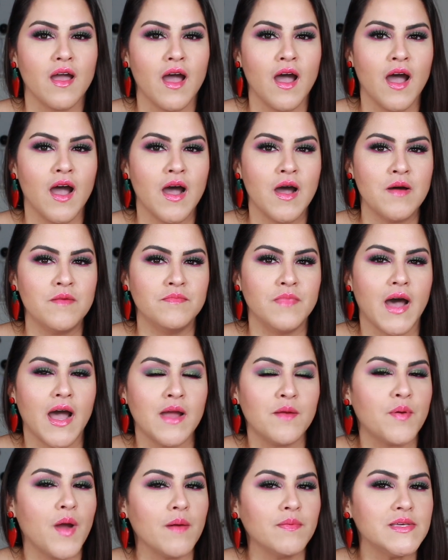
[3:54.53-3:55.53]

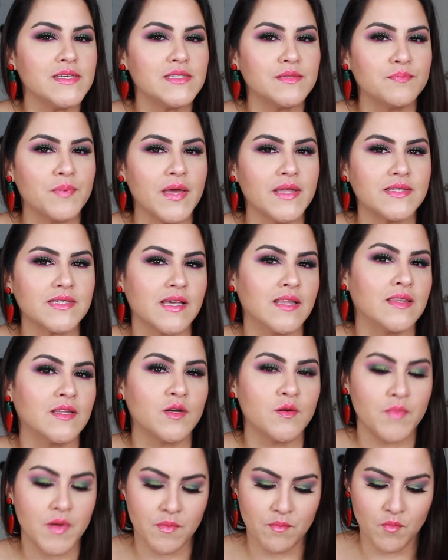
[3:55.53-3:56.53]
I probably spent a
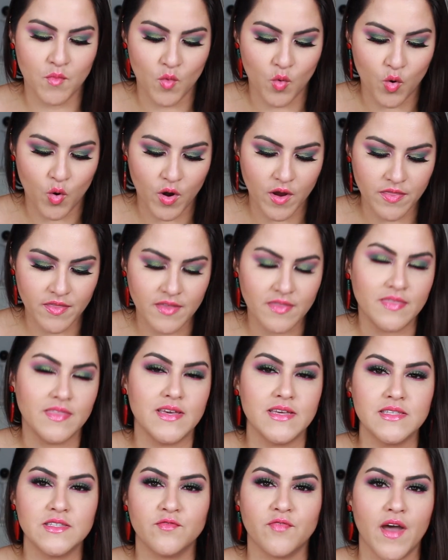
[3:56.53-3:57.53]
little bit more than
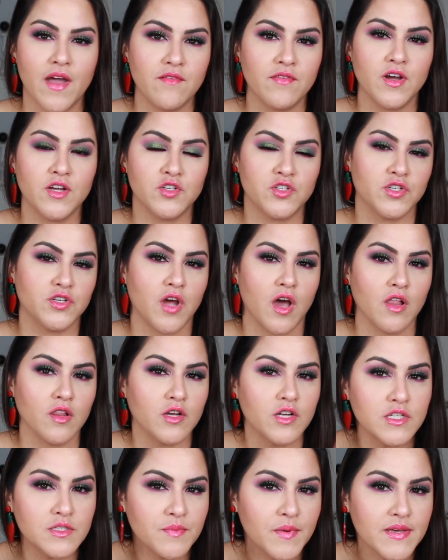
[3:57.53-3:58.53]
this
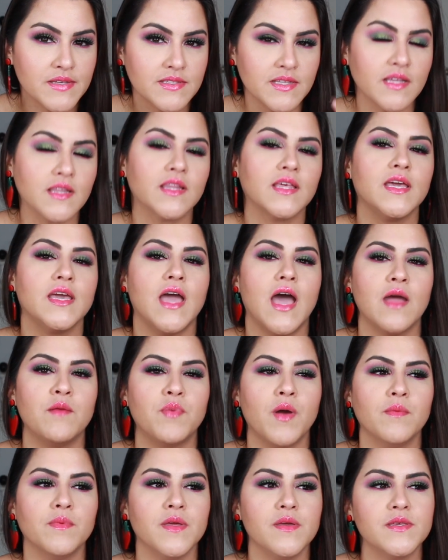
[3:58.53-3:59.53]
$500 basically. I
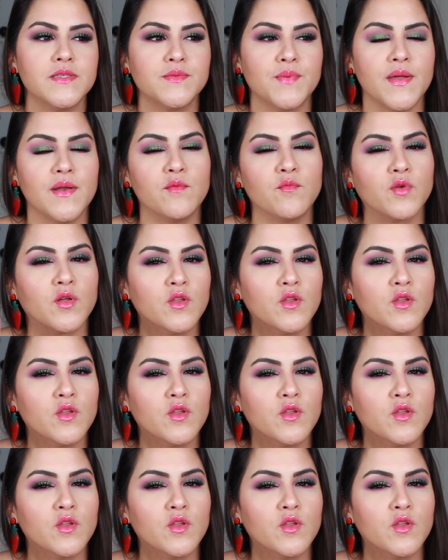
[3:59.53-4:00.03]
probably spent